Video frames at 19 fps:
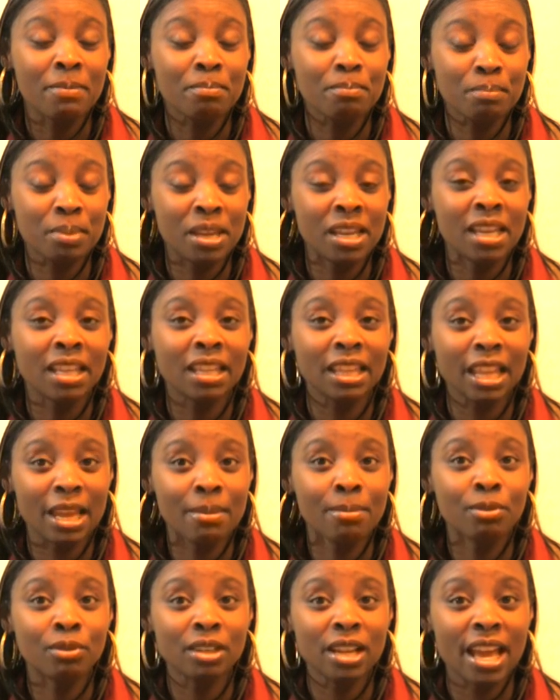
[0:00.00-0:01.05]
being
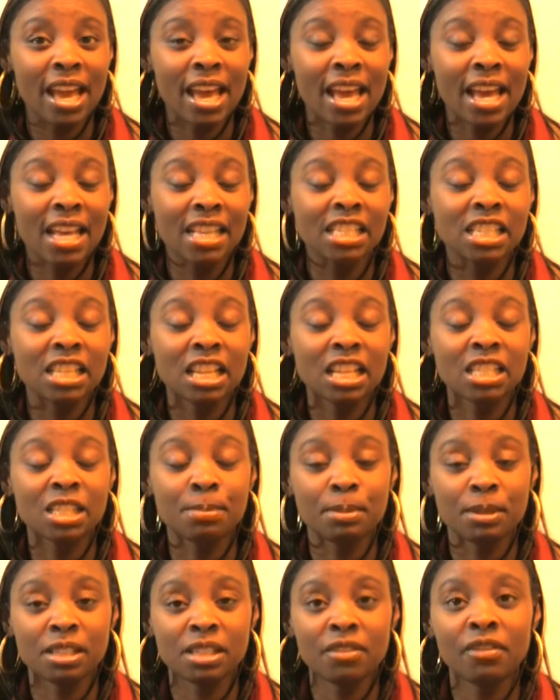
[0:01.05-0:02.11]
labeled as
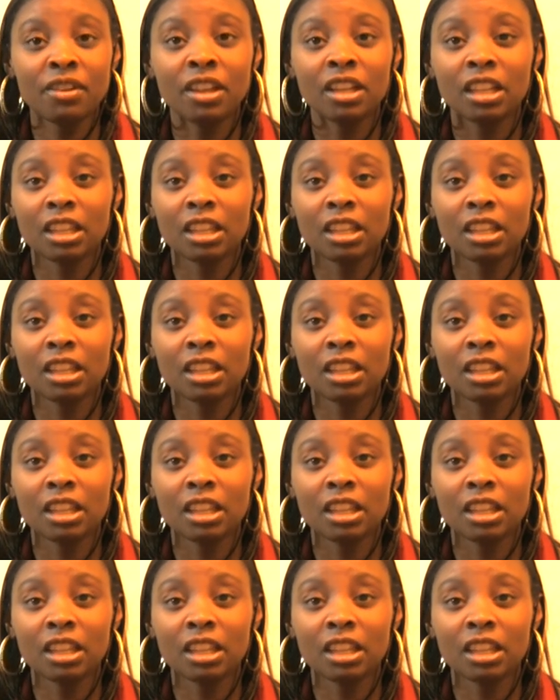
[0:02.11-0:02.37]
specific